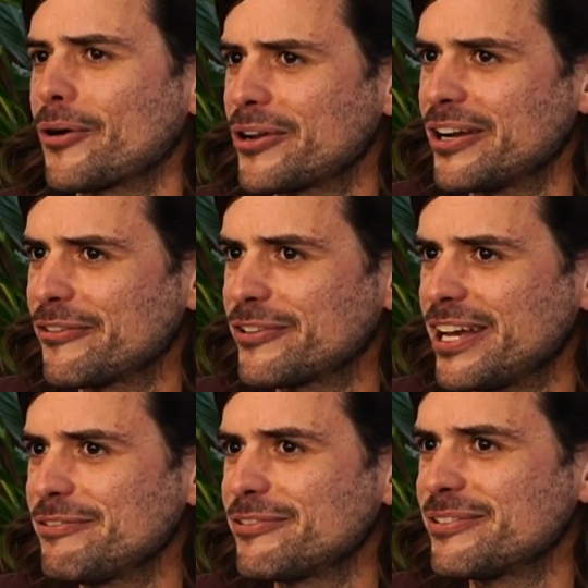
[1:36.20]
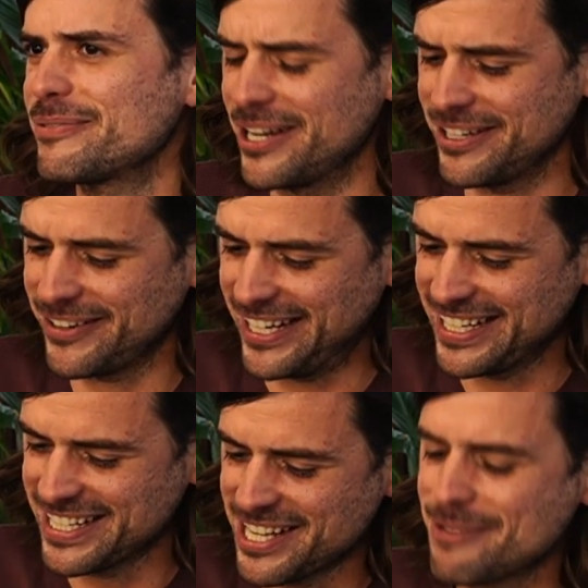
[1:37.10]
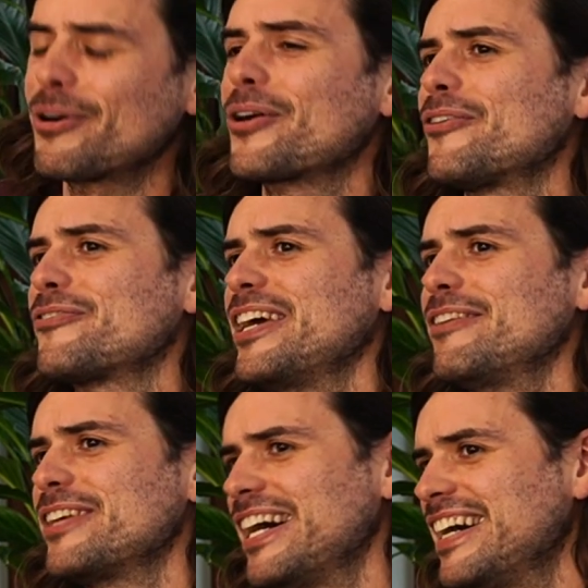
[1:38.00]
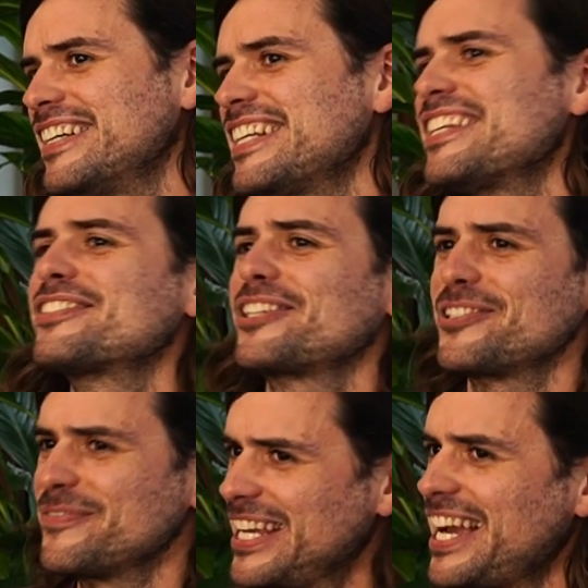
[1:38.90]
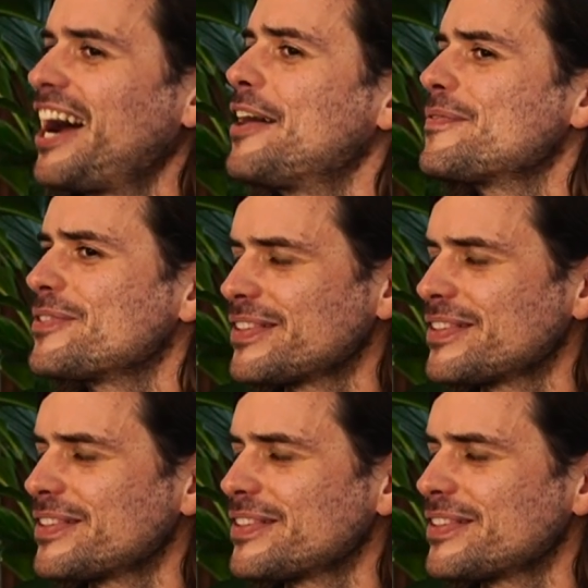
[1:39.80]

Prokofiev. Uh, wait, Prokofiev, yeah. Excuse me. Uh,